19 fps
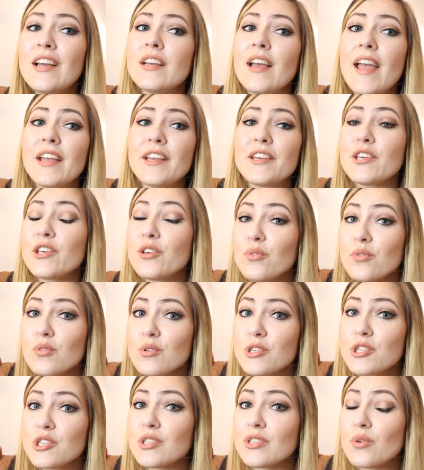a
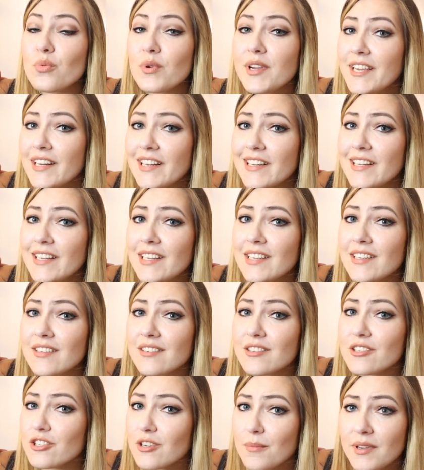huge
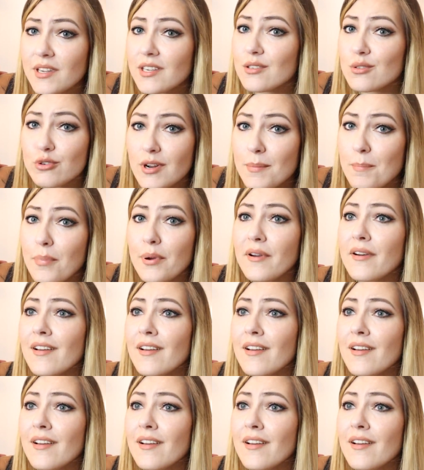weekly shopping trip